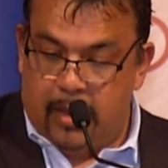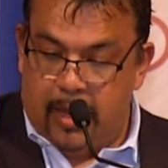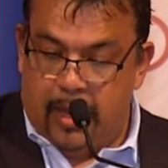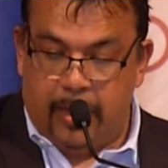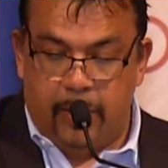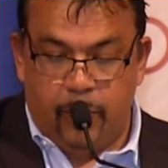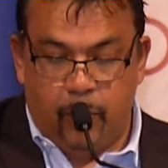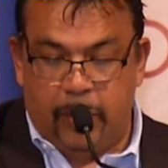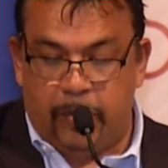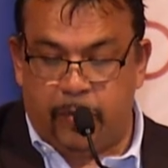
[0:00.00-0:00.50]

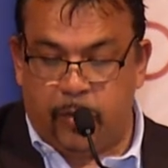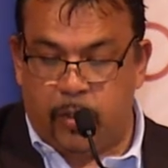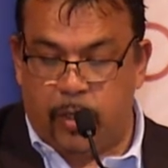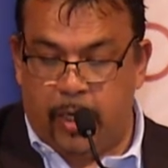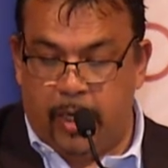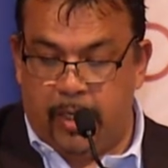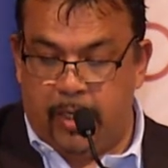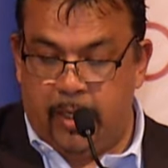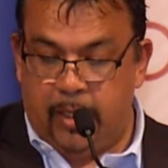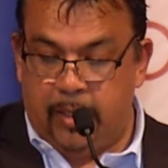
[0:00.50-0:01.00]
And with
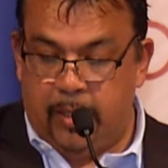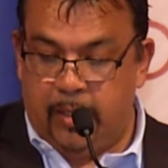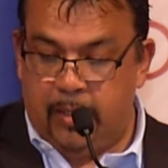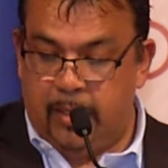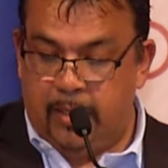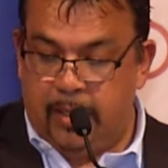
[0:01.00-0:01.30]
treaty,